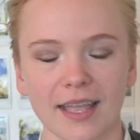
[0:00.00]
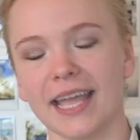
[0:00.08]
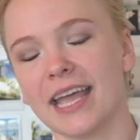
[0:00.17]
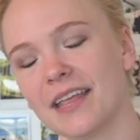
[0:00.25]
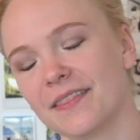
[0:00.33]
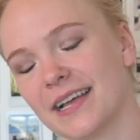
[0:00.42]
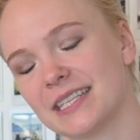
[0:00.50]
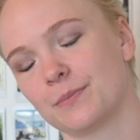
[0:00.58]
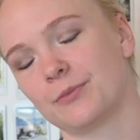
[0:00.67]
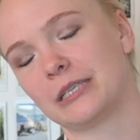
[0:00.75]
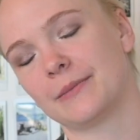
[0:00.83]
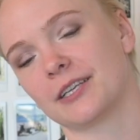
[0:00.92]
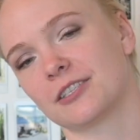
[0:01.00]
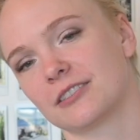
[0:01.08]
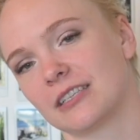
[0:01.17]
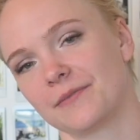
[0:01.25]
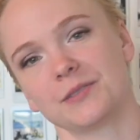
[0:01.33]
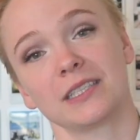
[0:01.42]
And that's pretty much
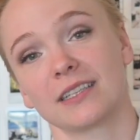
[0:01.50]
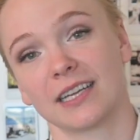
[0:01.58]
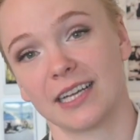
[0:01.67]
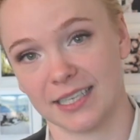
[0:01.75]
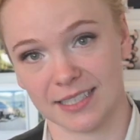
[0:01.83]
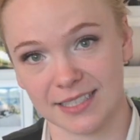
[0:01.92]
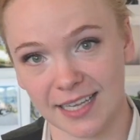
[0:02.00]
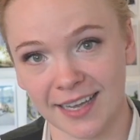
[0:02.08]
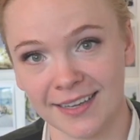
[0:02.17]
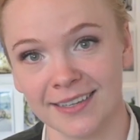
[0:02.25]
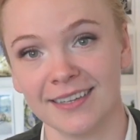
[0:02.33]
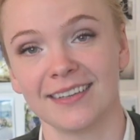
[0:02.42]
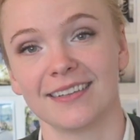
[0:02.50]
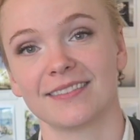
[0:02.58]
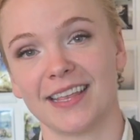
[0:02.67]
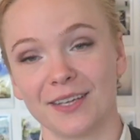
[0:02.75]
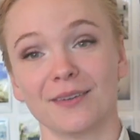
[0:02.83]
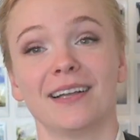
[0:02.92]
everything that I had to say.
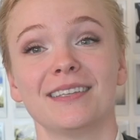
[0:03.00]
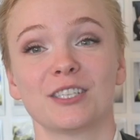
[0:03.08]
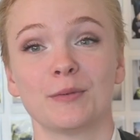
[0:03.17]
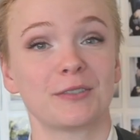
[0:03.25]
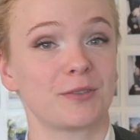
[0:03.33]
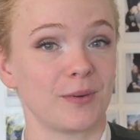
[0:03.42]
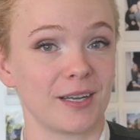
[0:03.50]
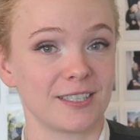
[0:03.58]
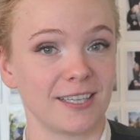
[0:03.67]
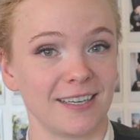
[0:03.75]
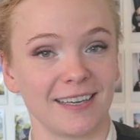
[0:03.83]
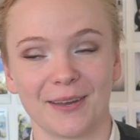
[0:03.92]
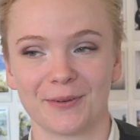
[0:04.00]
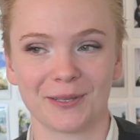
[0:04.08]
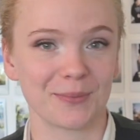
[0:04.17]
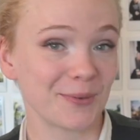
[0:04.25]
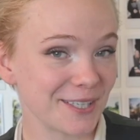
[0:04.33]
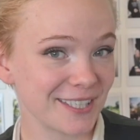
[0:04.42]
Thank you guys so much for watching, I really
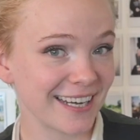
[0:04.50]
appreciate